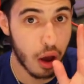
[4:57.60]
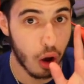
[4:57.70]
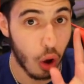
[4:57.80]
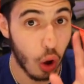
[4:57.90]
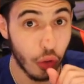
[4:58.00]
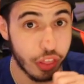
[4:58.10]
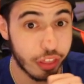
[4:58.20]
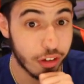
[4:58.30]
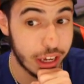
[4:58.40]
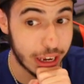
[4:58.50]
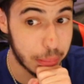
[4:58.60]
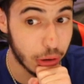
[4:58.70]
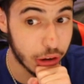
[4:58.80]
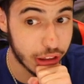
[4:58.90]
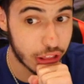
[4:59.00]
Hold this lead,
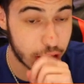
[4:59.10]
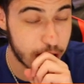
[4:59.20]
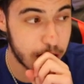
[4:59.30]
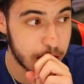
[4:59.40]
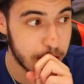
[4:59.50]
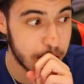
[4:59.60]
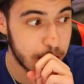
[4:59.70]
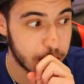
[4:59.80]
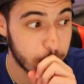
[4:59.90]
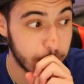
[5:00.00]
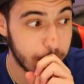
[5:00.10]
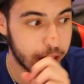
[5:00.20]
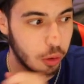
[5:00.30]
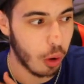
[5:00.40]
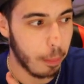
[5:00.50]
please. Surely
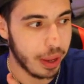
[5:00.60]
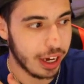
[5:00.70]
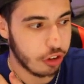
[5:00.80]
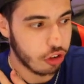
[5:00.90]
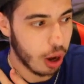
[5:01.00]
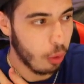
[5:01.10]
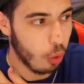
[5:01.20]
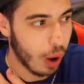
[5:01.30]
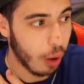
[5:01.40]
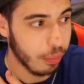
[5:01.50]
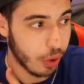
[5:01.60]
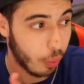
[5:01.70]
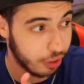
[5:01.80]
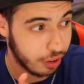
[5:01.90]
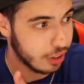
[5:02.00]
there won't be any trouble. Well, there
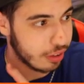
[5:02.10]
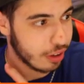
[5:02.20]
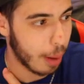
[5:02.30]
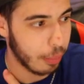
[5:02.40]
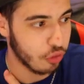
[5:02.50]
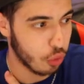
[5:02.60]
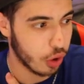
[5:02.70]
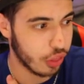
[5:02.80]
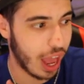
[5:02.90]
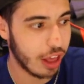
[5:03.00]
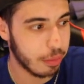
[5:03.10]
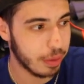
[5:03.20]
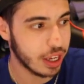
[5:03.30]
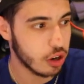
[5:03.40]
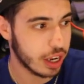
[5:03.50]
wasn't in the top of the fourth as
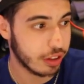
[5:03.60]
McGill gets a